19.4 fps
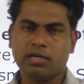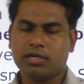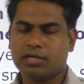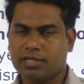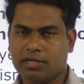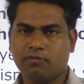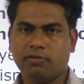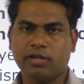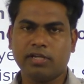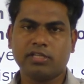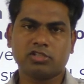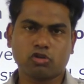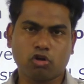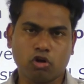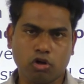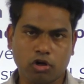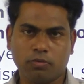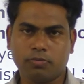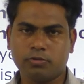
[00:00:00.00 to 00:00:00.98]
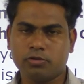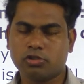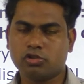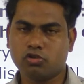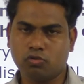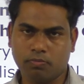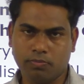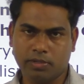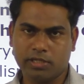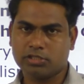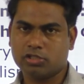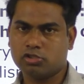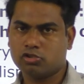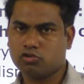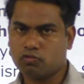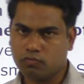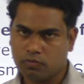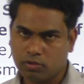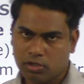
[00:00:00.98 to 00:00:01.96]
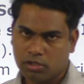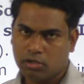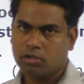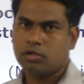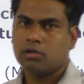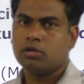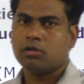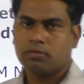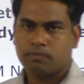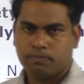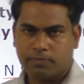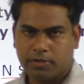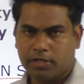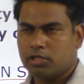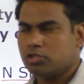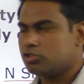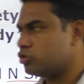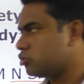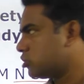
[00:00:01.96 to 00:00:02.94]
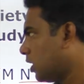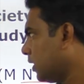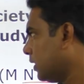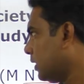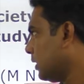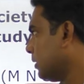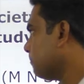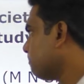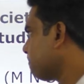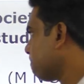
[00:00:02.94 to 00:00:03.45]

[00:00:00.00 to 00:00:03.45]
given his contribution to make sense of Indian society.